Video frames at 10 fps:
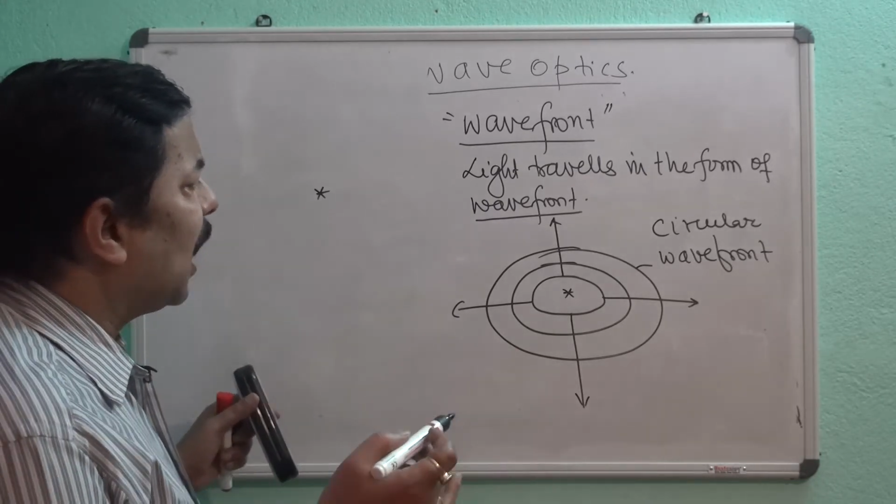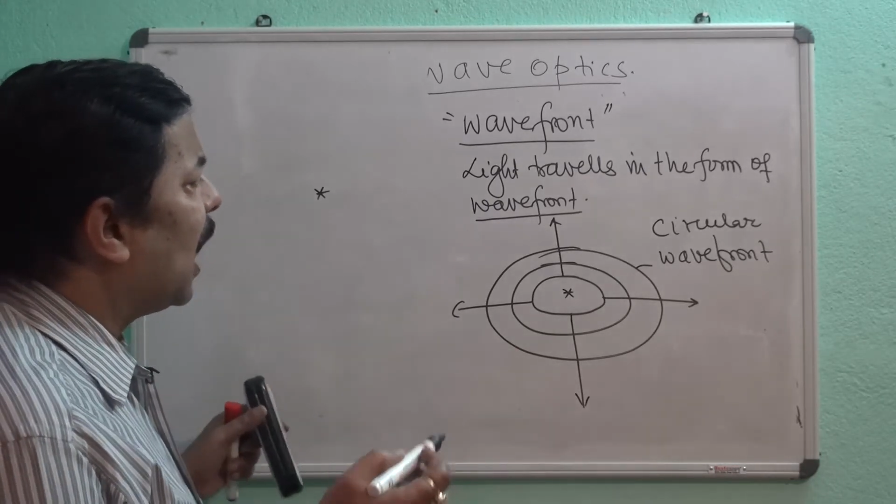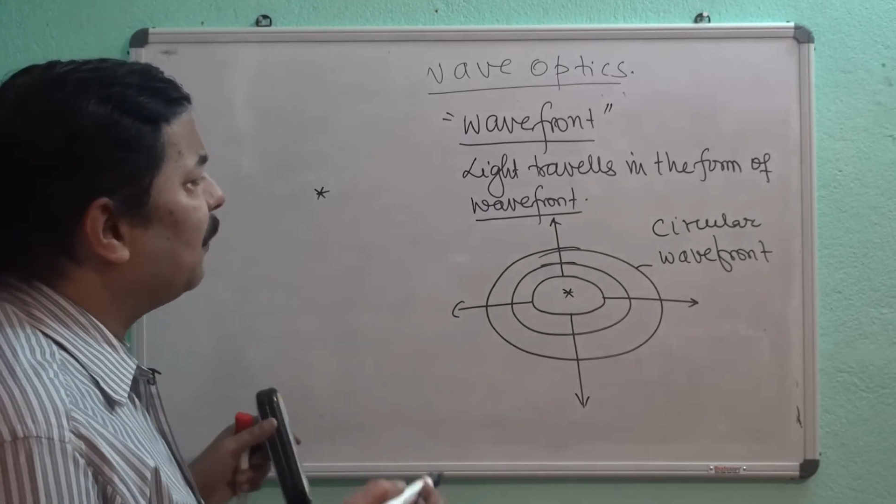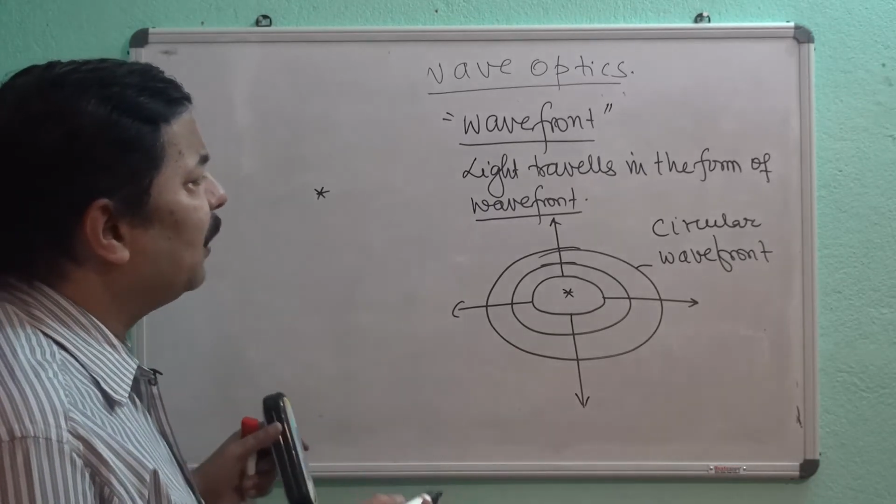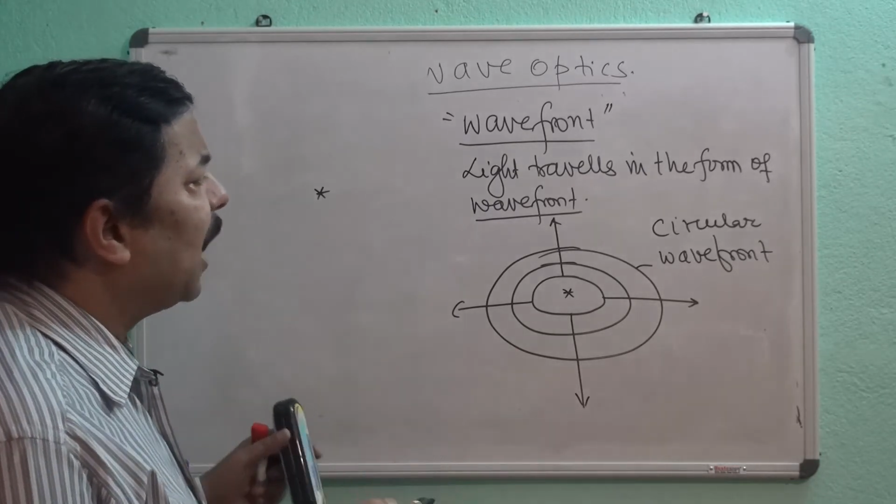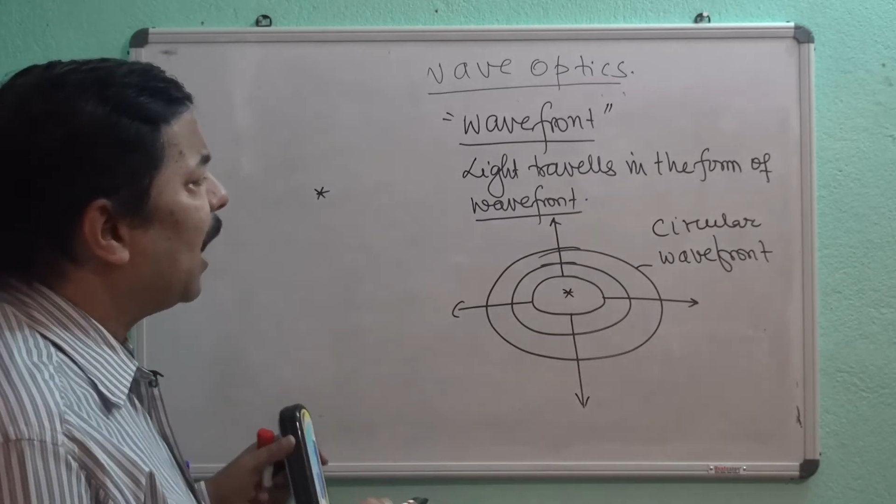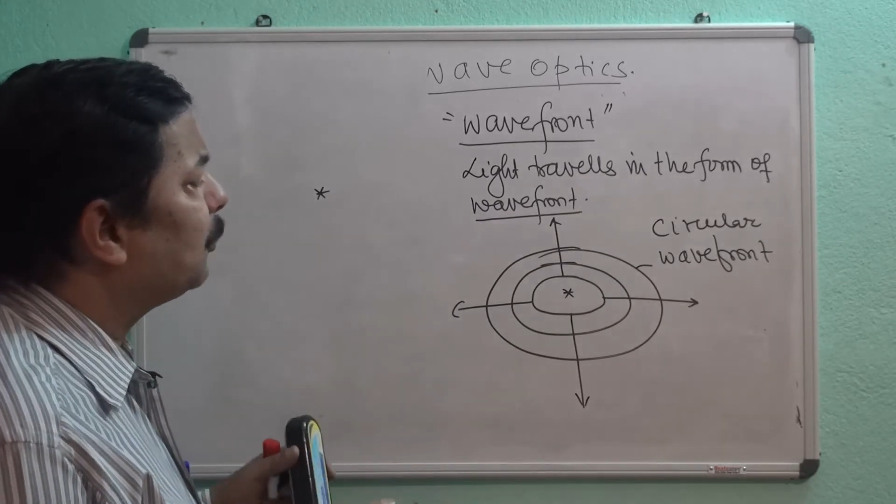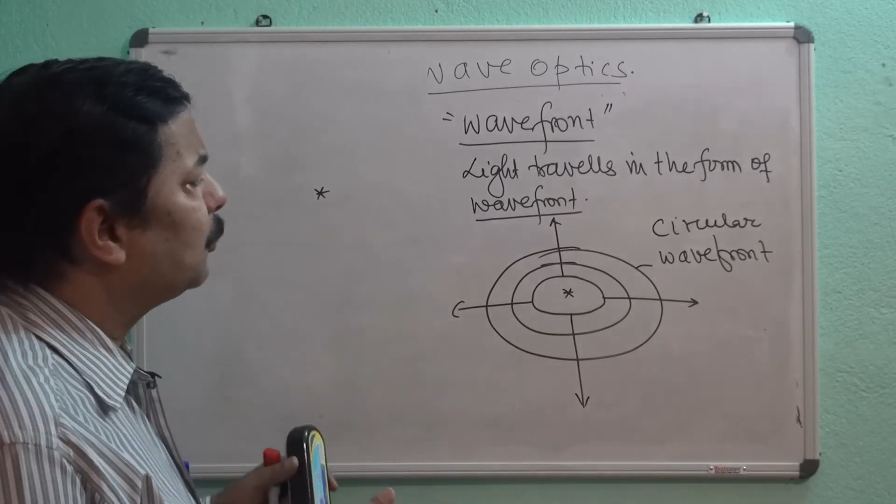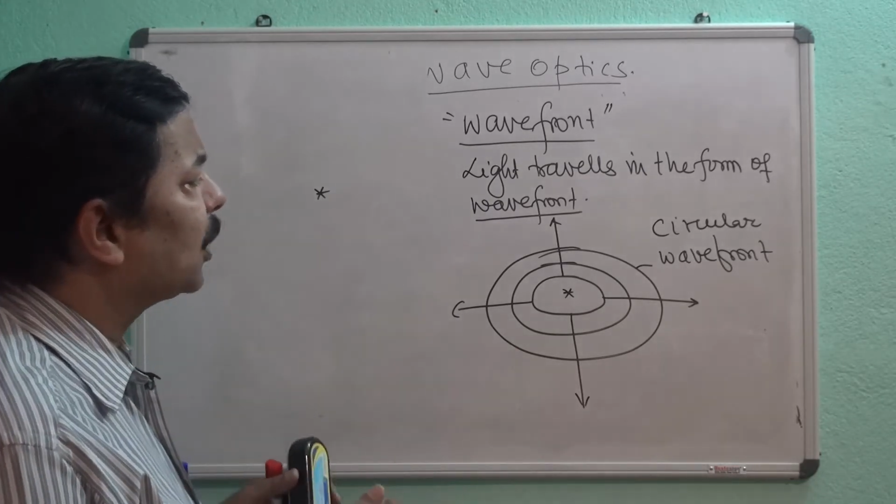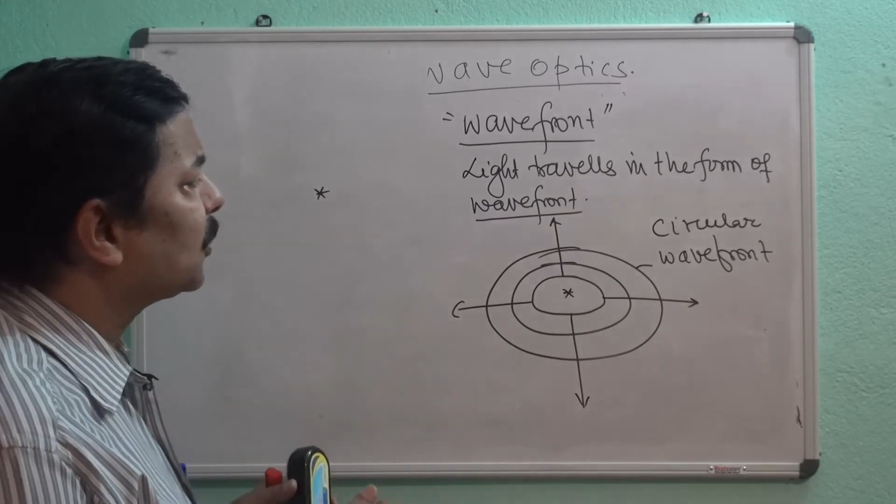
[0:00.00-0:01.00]
I will
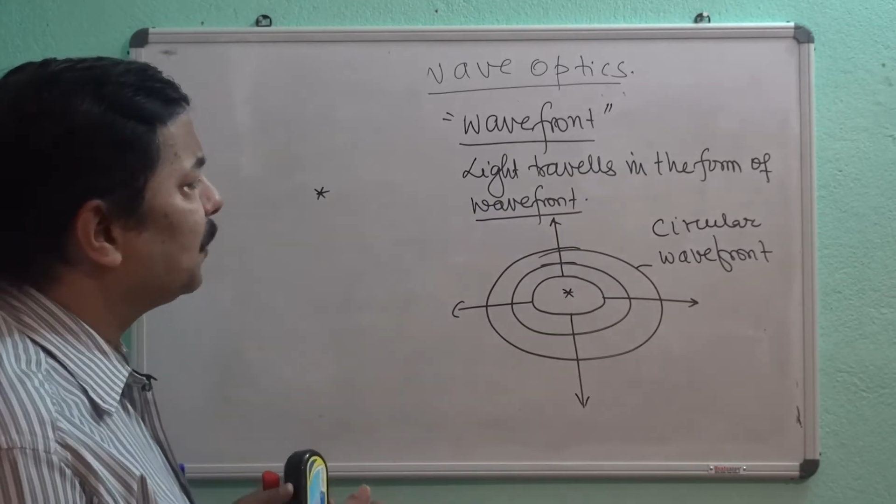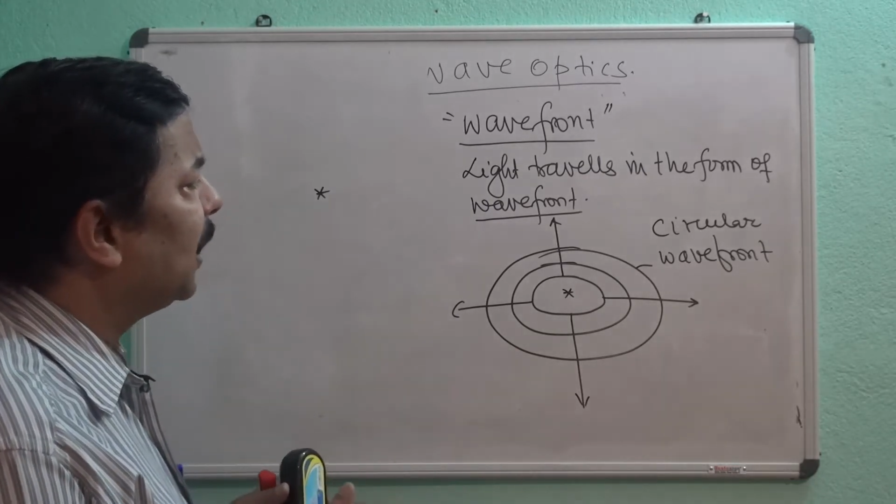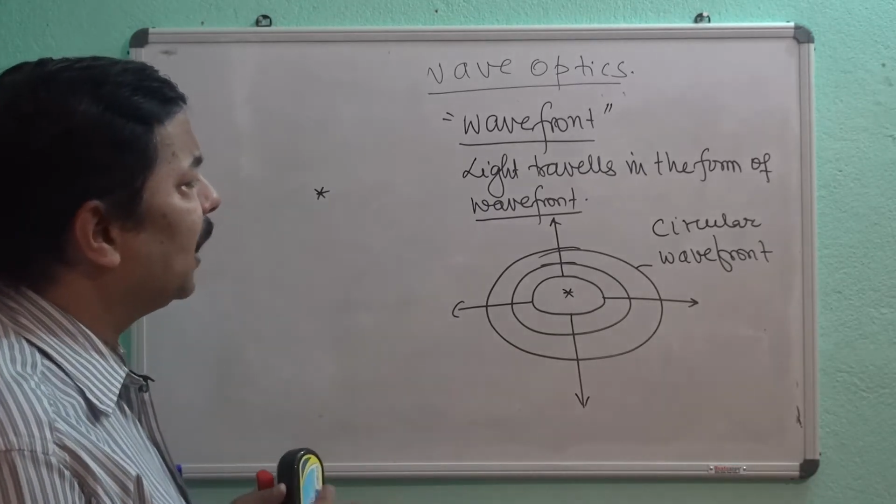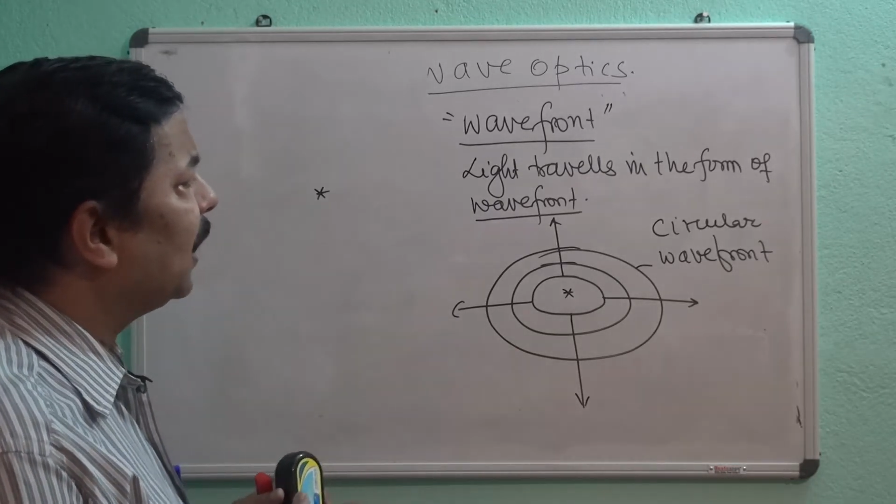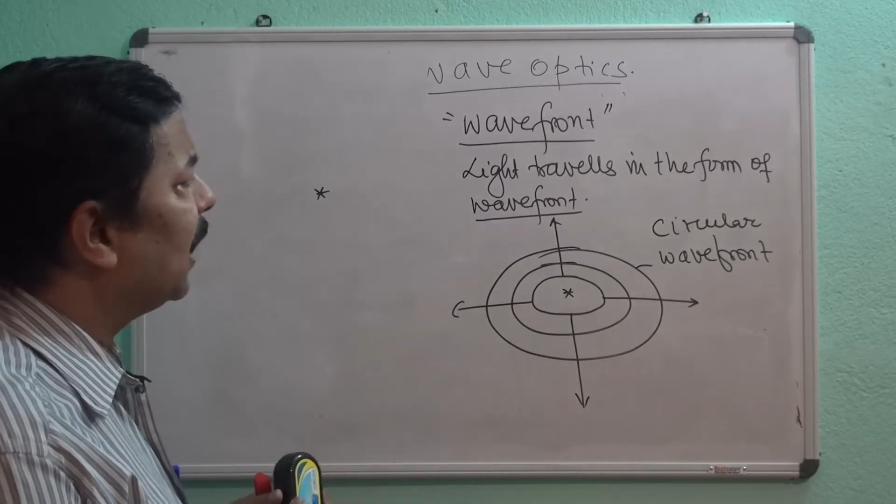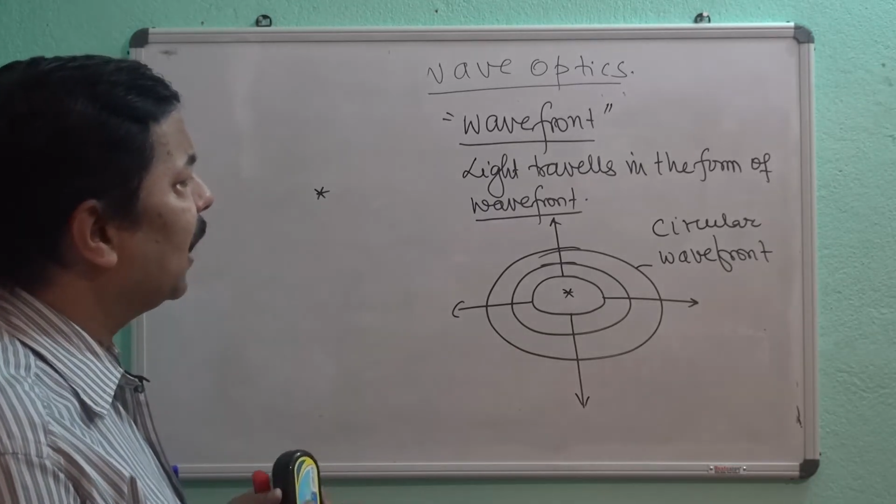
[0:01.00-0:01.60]
have to explain